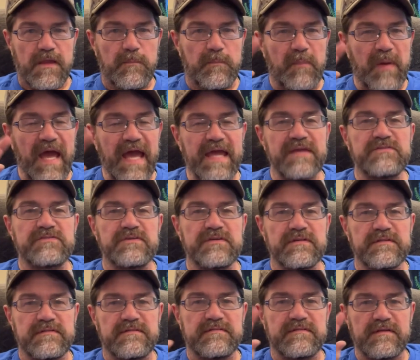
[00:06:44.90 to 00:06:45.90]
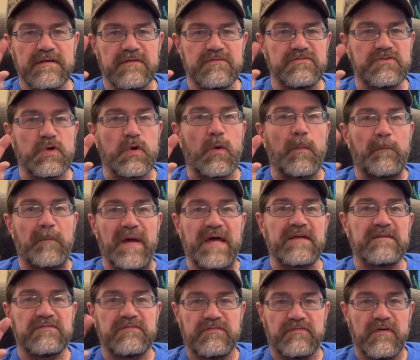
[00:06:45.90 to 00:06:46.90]
patience is your
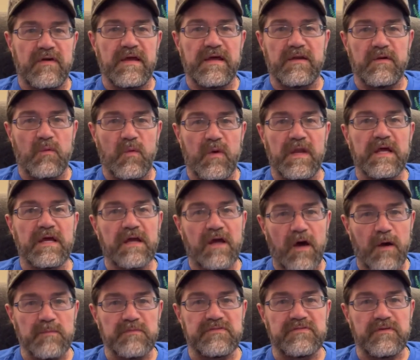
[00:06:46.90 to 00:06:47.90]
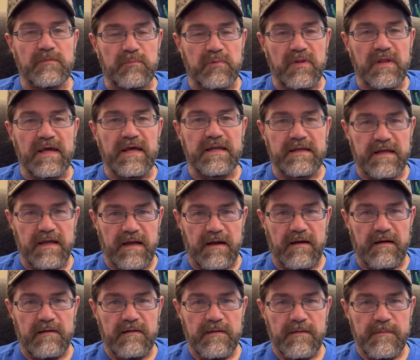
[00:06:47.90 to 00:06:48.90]
best friend when it comes to plant
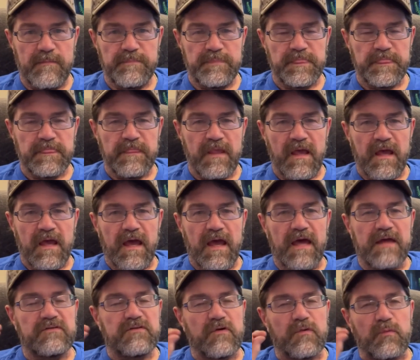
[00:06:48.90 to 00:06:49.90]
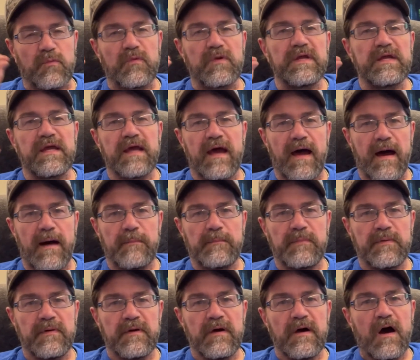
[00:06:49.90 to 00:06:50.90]
care. And to recap,
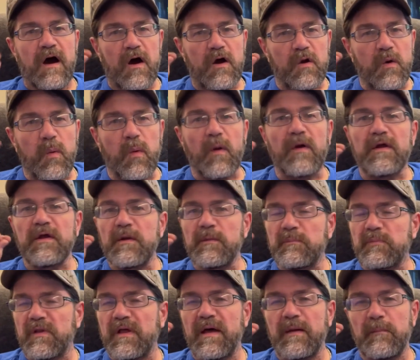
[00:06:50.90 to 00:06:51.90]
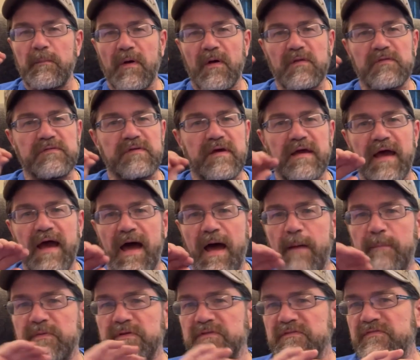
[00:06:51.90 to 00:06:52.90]
aquarium plant melting
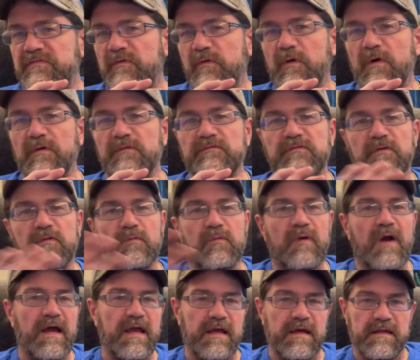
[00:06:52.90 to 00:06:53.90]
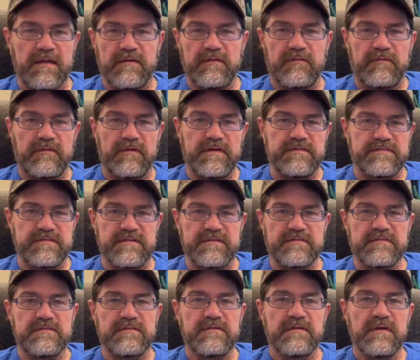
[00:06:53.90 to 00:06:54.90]
happens for a variety of
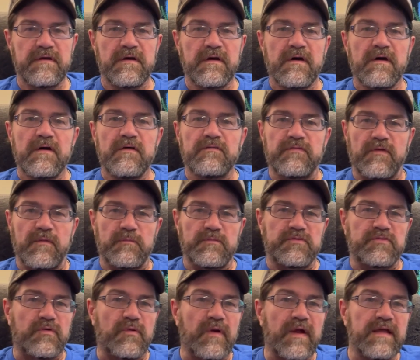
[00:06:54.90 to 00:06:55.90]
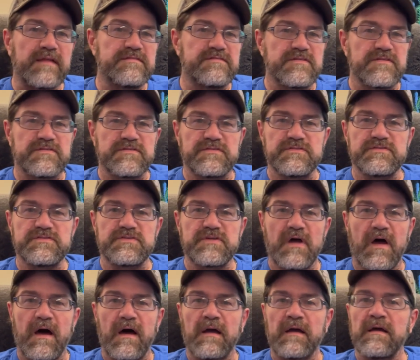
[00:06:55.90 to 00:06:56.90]
reasons, from transition
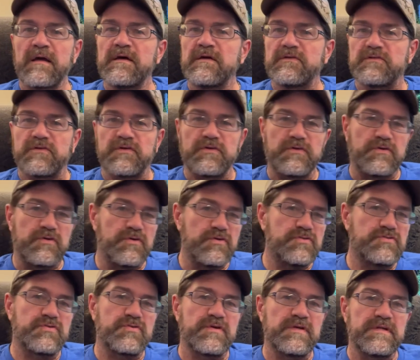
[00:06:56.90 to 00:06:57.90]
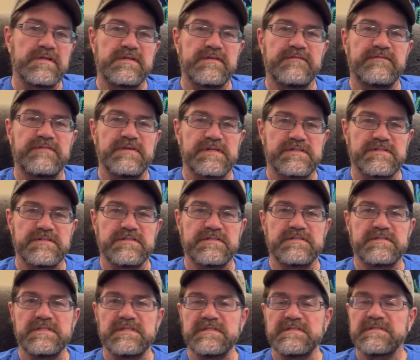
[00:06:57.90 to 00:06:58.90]
shock to nutrient
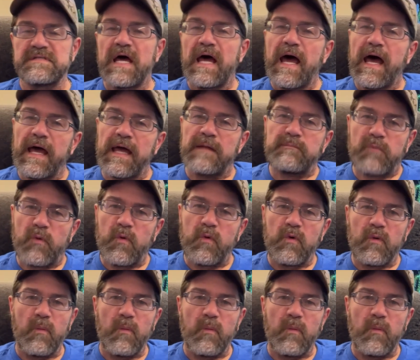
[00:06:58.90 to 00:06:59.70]
deficiencies and poor